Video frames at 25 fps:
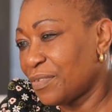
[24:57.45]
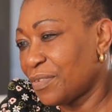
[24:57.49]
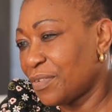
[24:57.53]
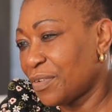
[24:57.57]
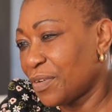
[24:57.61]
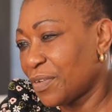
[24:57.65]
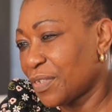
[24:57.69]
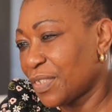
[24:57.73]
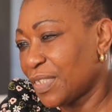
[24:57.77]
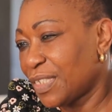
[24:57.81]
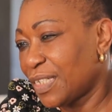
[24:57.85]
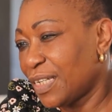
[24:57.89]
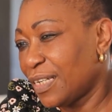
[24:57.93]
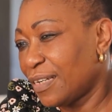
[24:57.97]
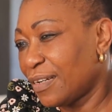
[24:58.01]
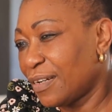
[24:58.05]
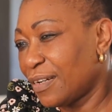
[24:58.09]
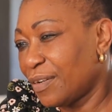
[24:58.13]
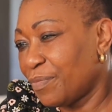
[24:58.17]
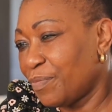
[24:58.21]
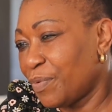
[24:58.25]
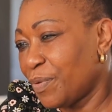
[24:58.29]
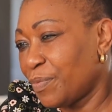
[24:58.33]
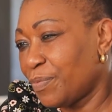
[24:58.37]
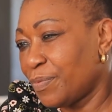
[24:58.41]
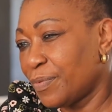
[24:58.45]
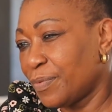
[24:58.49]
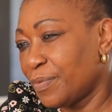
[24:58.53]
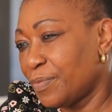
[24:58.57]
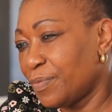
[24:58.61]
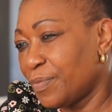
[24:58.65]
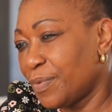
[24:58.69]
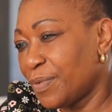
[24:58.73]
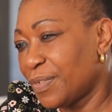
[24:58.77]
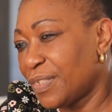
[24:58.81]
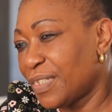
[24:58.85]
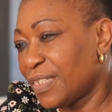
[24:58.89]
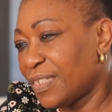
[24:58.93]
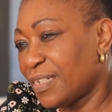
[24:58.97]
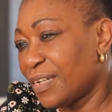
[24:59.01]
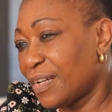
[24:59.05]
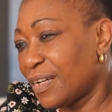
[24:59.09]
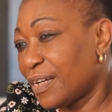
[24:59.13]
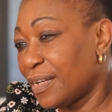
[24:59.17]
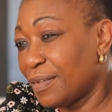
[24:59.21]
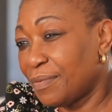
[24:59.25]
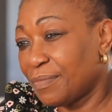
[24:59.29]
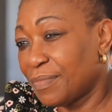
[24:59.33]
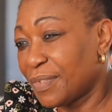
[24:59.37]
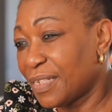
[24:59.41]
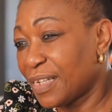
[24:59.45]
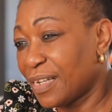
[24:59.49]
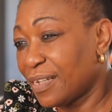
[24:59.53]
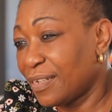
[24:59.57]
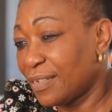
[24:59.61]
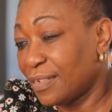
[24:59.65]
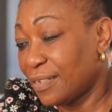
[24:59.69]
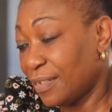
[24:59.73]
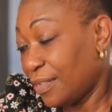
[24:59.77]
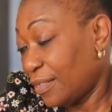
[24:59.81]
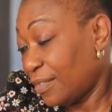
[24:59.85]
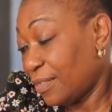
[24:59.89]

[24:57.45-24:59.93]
rush in our people most times, and